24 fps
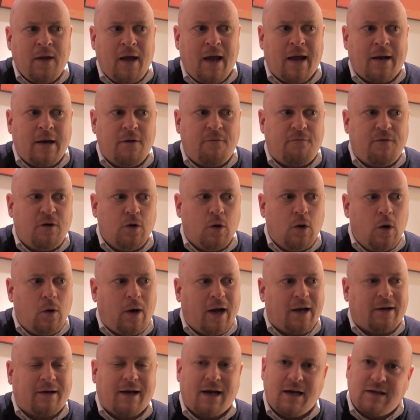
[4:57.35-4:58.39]
And if you
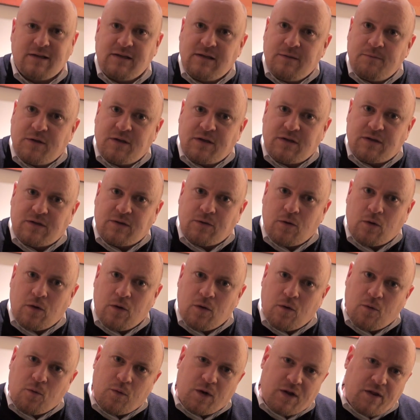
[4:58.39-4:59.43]
look at customers
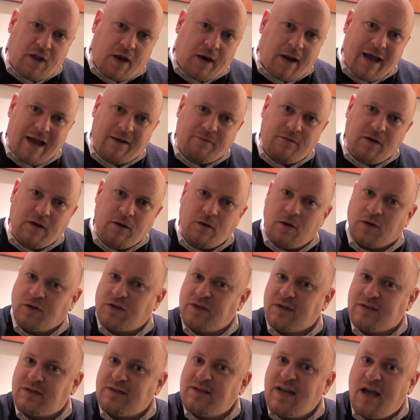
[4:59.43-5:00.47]
that are having not
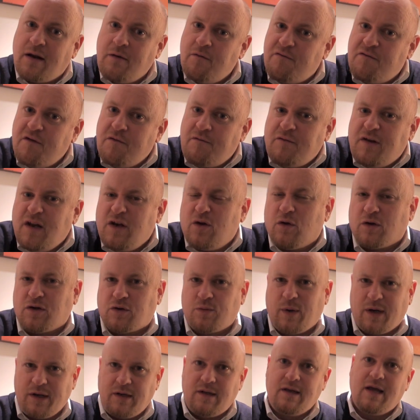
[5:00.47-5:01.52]
just 10, 15 or
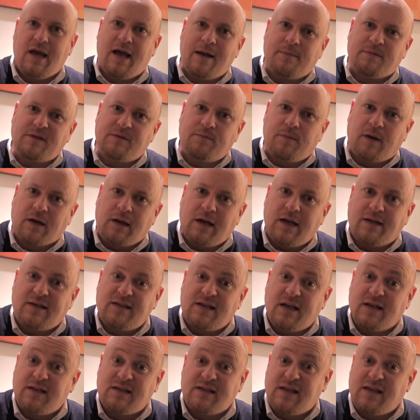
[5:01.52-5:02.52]
20 apps, but let's say